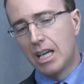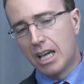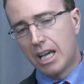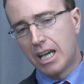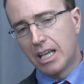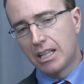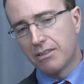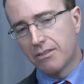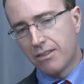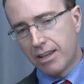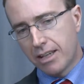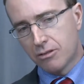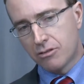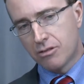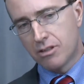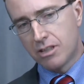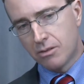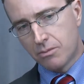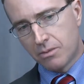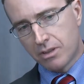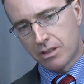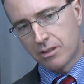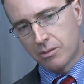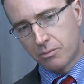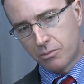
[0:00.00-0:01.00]
And
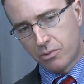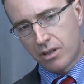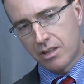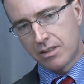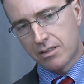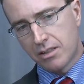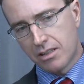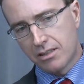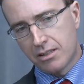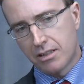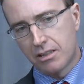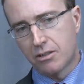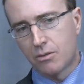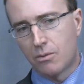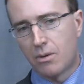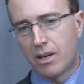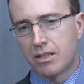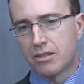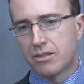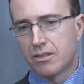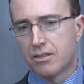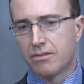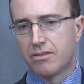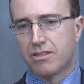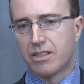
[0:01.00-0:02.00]
eventually, when the process is
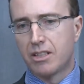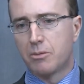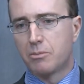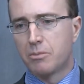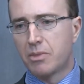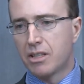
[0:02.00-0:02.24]
quite severe,